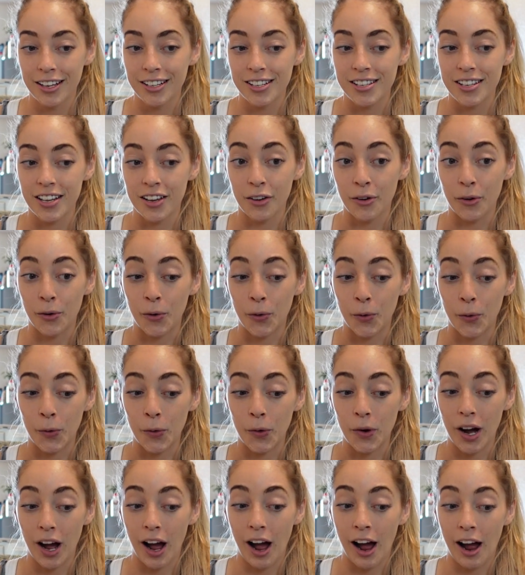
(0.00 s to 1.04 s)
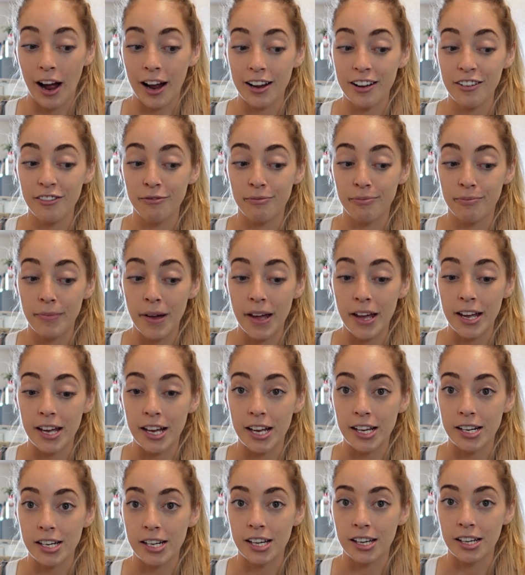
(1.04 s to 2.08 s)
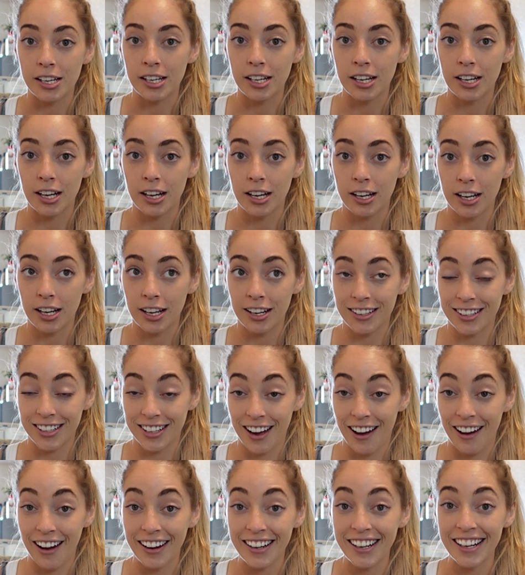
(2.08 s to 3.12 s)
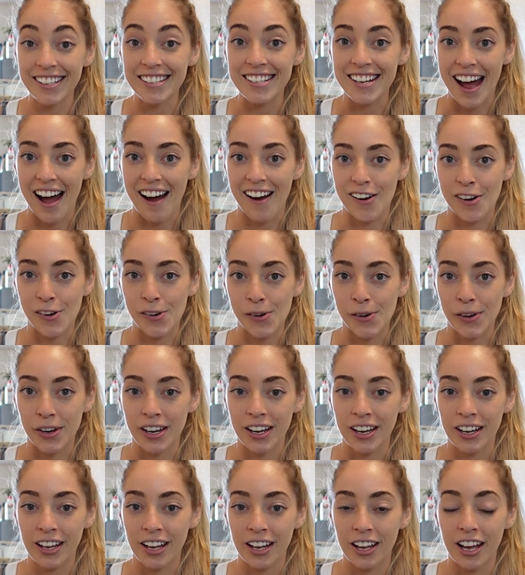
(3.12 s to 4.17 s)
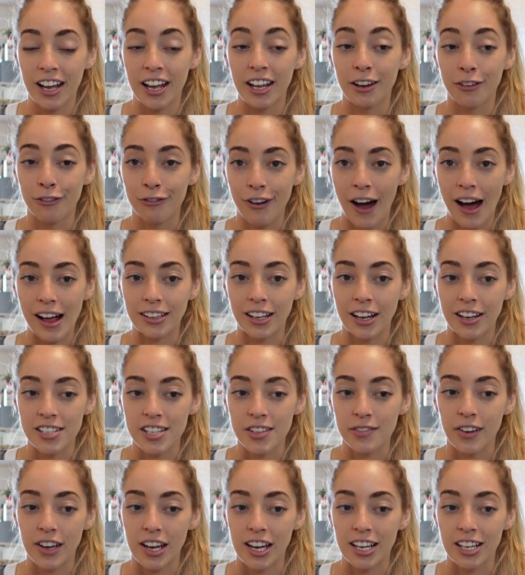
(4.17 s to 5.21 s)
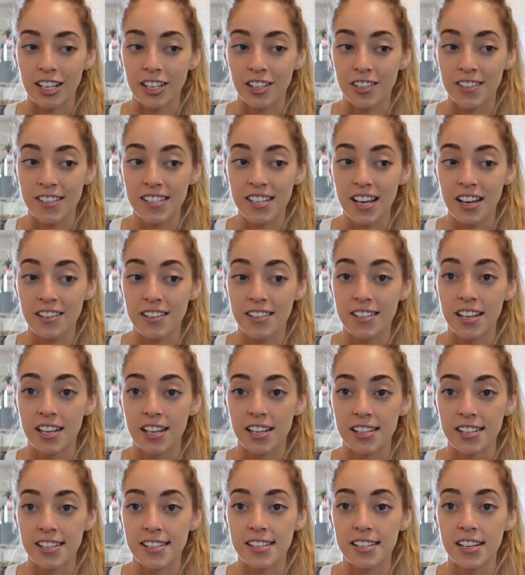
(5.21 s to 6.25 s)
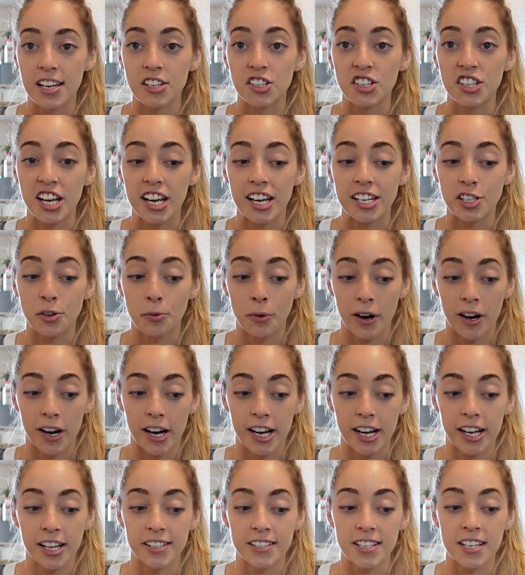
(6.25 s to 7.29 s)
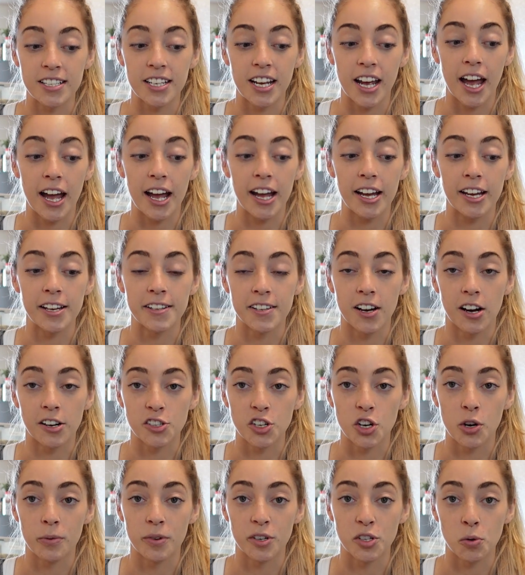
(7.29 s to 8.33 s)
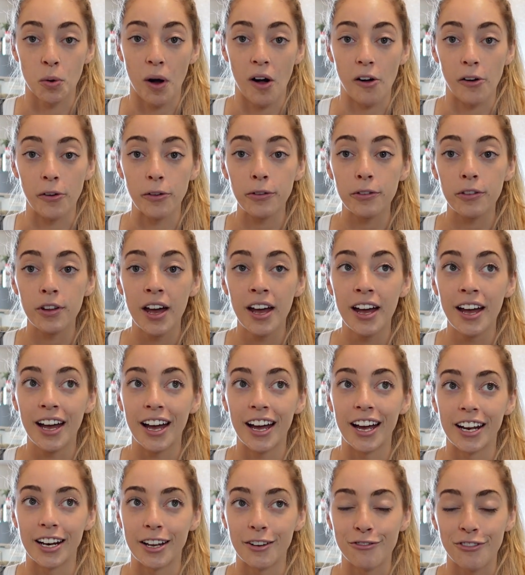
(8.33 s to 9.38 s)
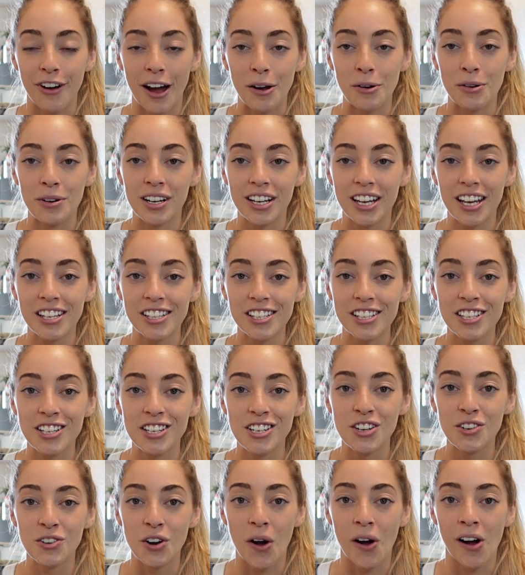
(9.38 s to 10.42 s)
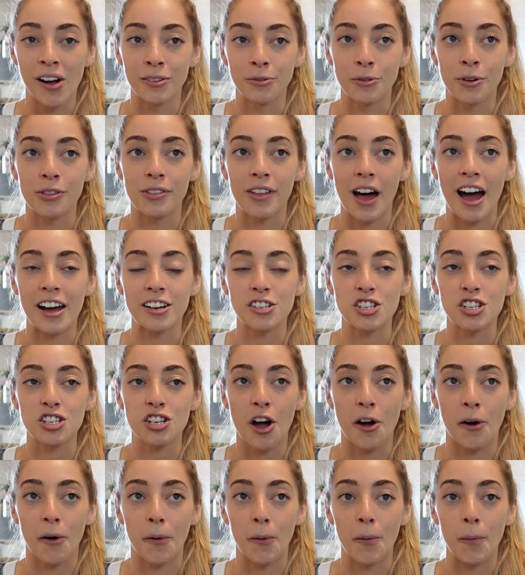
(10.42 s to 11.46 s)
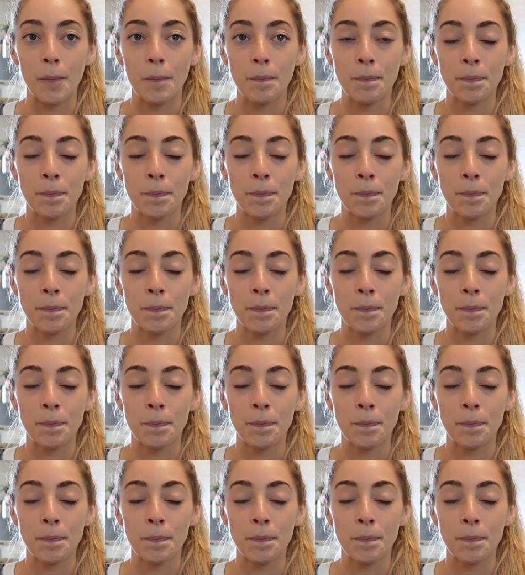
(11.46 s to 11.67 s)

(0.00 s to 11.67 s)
So I've been cutting down in a fat loss phase since January, and today is October 12th. And if I would have continued on with that show,